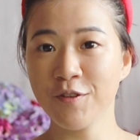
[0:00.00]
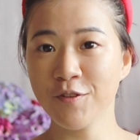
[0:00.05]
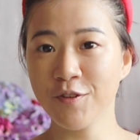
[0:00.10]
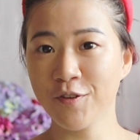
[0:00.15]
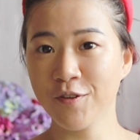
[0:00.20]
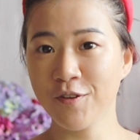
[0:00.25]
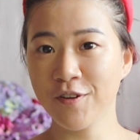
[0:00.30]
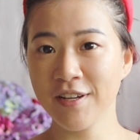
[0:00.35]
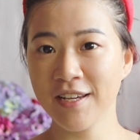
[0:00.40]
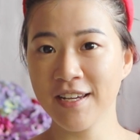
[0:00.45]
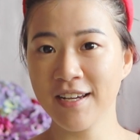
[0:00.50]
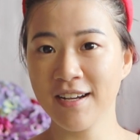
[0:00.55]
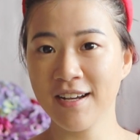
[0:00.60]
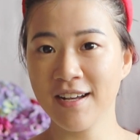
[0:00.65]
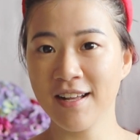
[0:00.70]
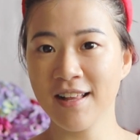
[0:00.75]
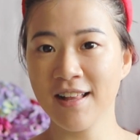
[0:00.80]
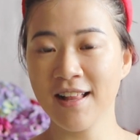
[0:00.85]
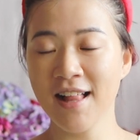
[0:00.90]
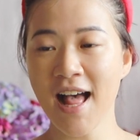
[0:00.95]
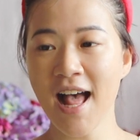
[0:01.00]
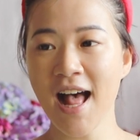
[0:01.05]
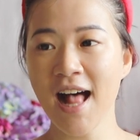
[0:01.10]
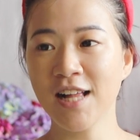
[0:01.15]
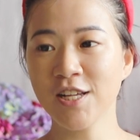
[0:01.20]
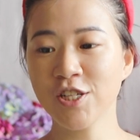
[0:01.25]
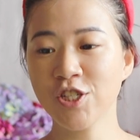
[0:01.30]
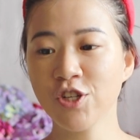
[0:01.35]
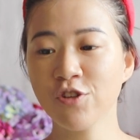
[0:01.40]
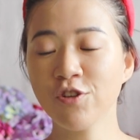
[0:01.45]
tutorial,
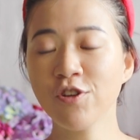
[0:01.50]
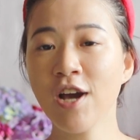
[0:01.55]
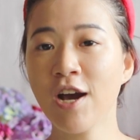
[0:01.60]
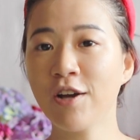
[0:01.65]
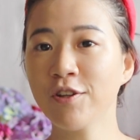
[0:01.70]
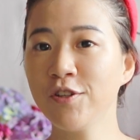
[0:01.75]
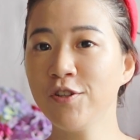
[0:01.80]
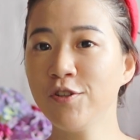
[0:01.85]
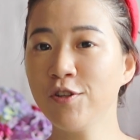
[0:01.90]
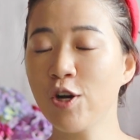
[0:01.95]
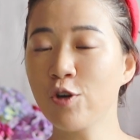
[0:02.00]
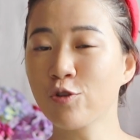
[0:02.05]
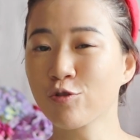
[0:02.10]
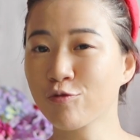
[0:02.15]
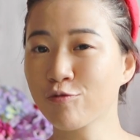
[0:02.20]
I'll show you how to do a